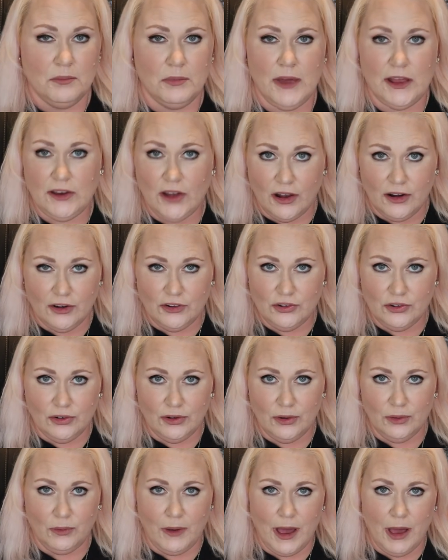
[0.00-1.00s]
My daughter
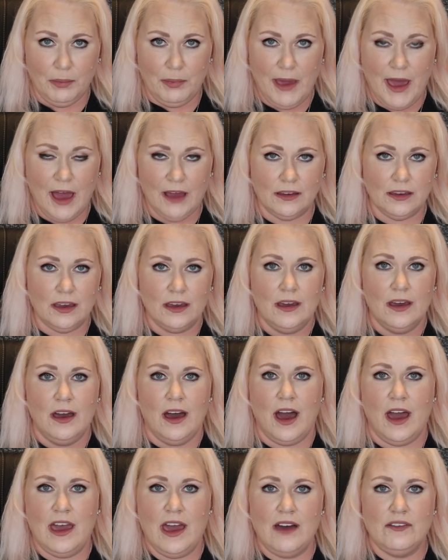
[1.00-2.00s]
drew it a while back.
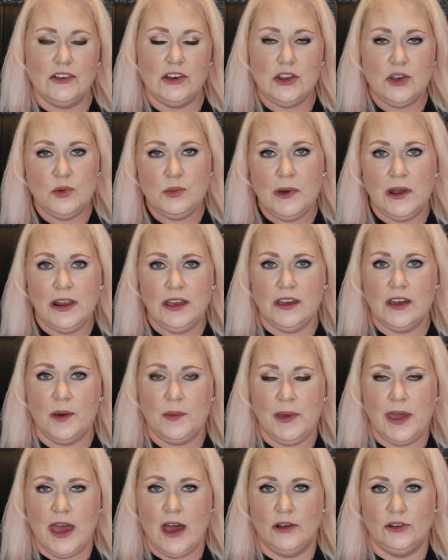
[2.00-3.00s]
I have a new bunny
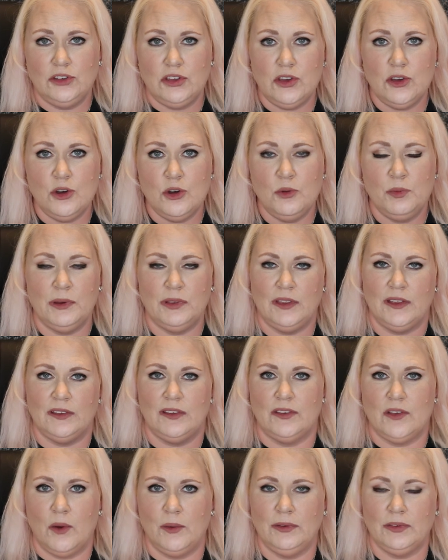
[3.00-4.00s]
coming out too, but this
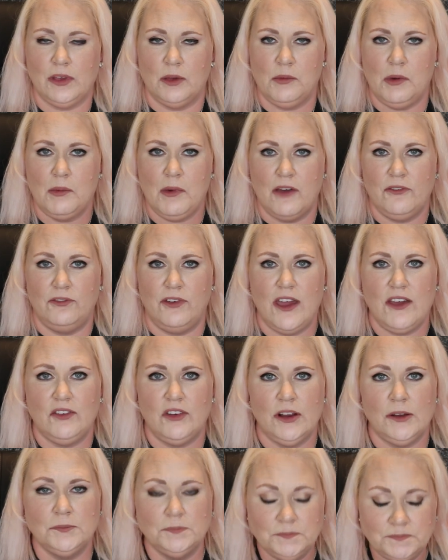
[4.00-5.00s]
is always going to be my
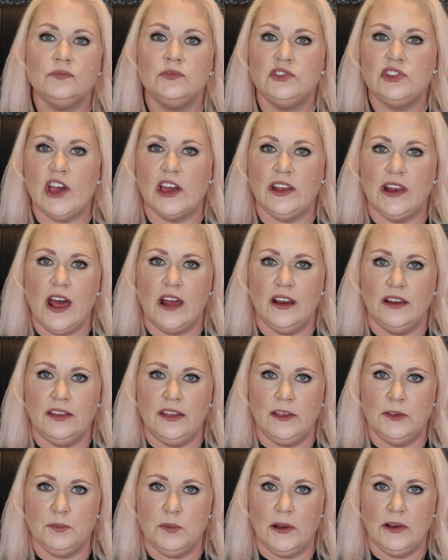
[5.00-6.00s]
favorite. Check it out at
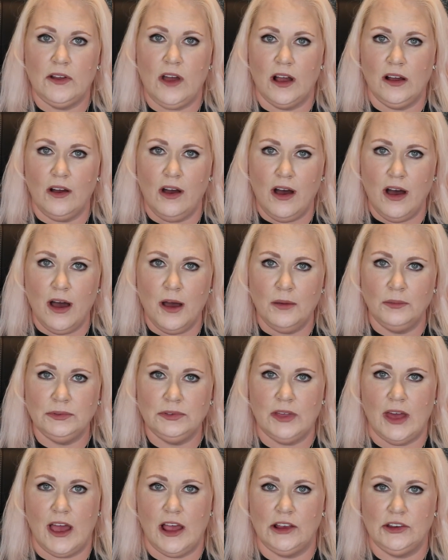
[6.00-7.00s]

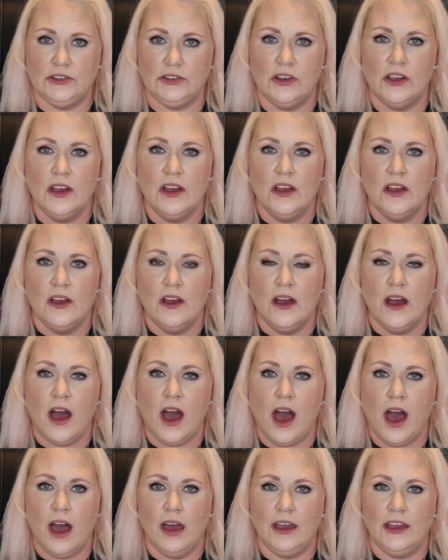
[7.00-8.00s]

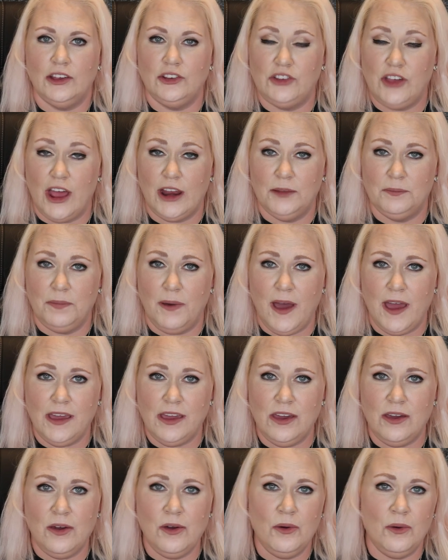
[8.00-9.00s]

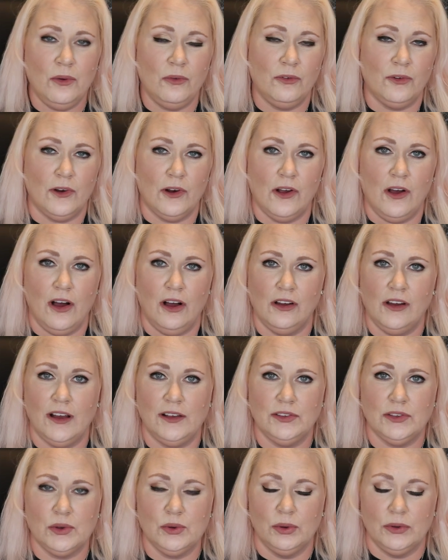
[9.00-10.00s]
teespring.com/enchantedbyyou for all
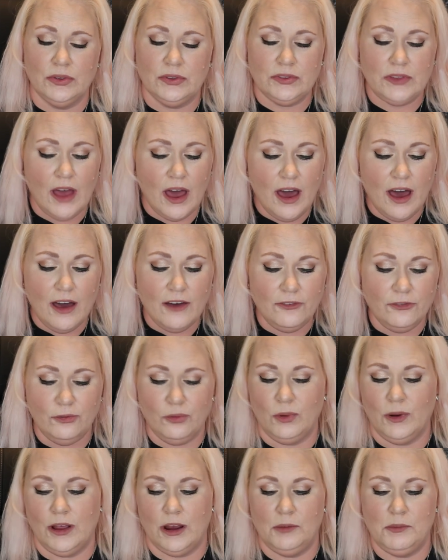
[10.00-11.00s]
kinds of cool stuff.
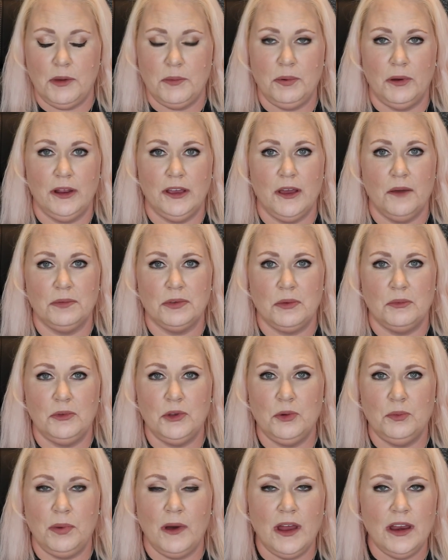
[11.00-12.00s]
We're going to be putting up some
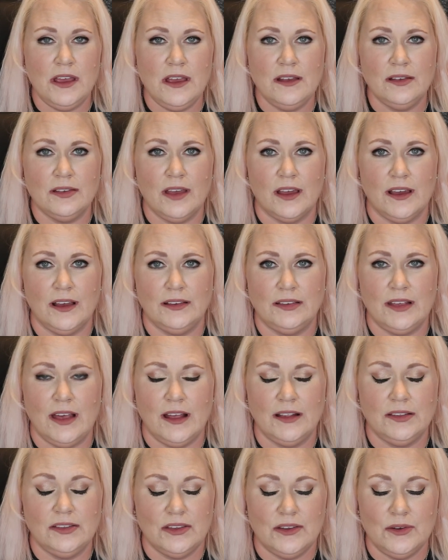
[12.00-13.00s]
new bunnies, like I
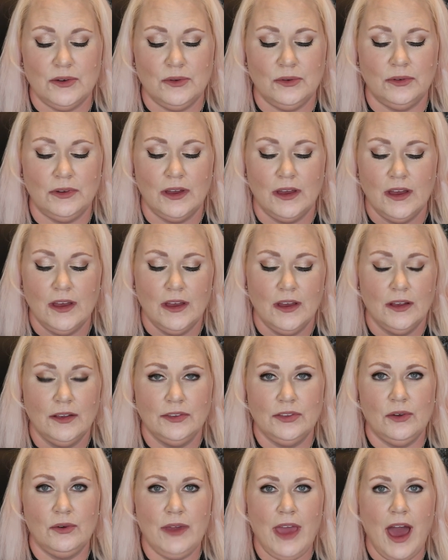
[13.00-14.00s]
said, soon.
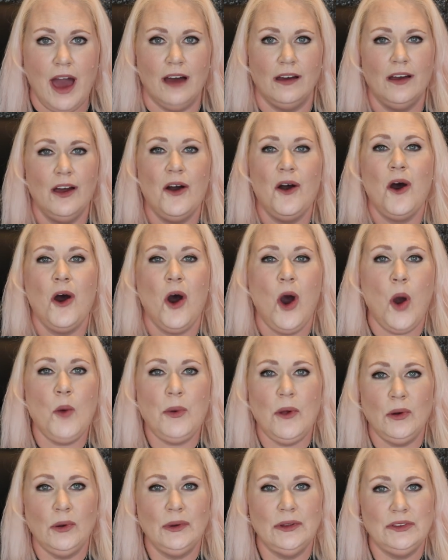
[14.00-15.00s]
So yeah,
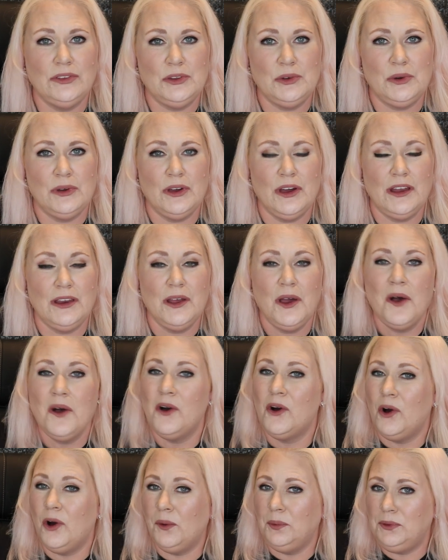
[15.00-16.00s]
hope everyone's doing good.
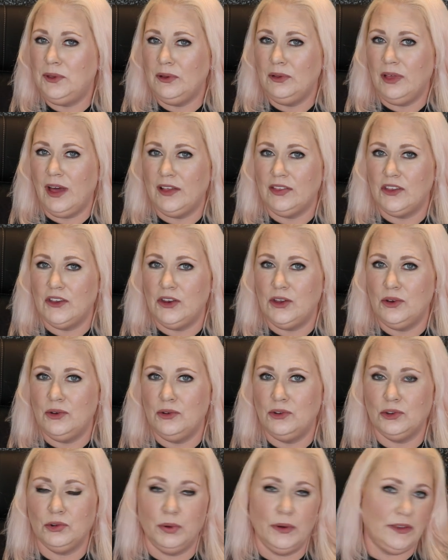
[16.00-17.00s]
Hope you like the
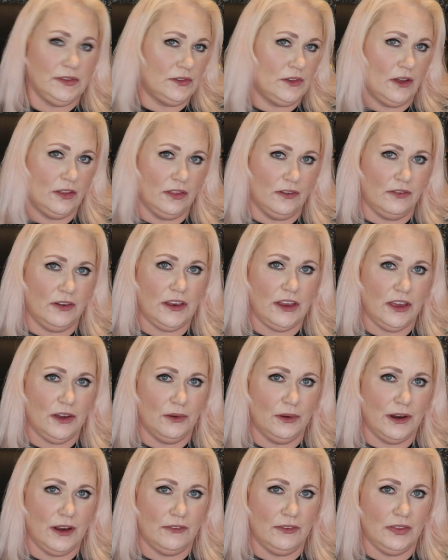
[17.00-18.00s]
new twist on the
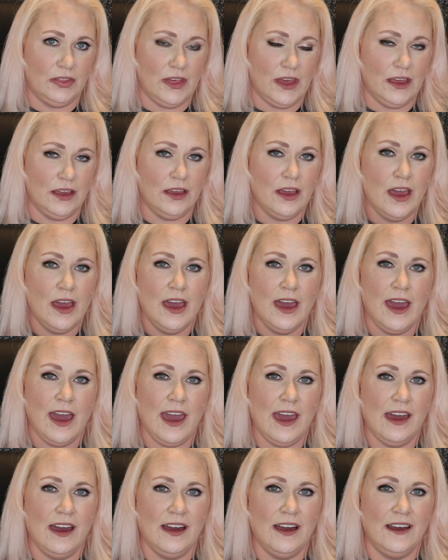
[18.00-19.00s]
video and everything.
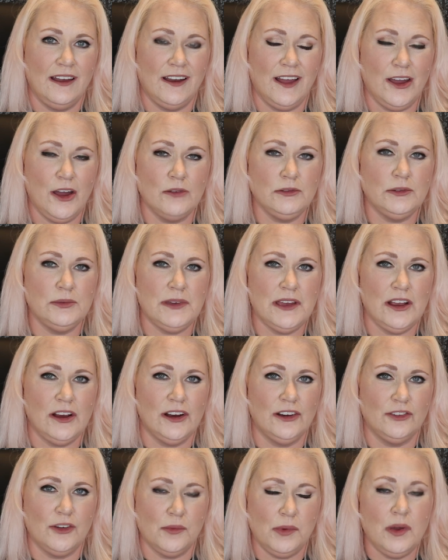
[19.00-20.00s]
And I hope to be
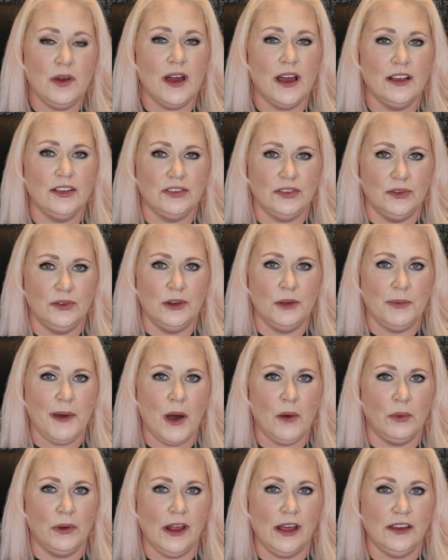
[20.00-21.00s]
hearing from you guys soon
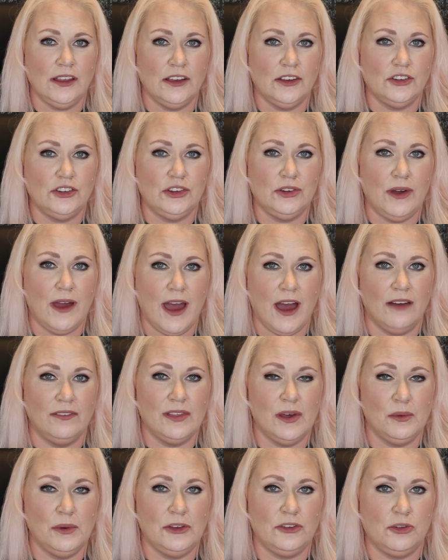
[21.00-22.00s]
about what ideas you
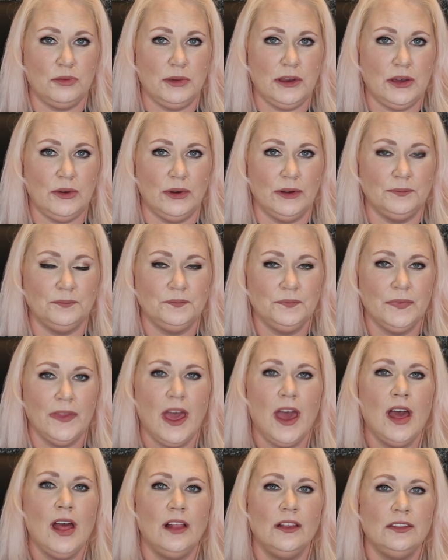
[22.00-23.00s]
have that we should be doing.
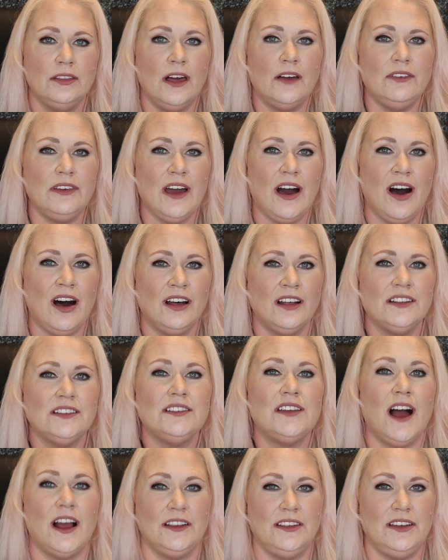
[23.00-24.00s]
Love y'all.
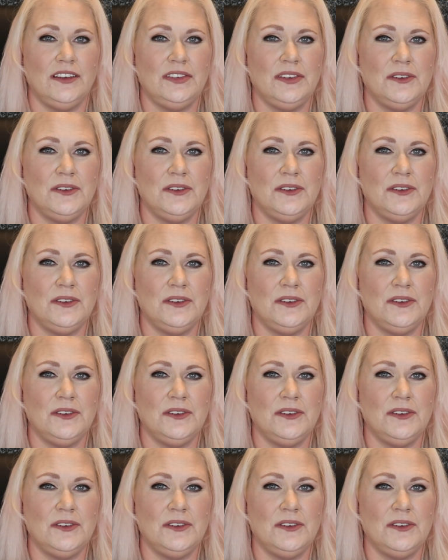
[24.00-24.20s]
Talk to you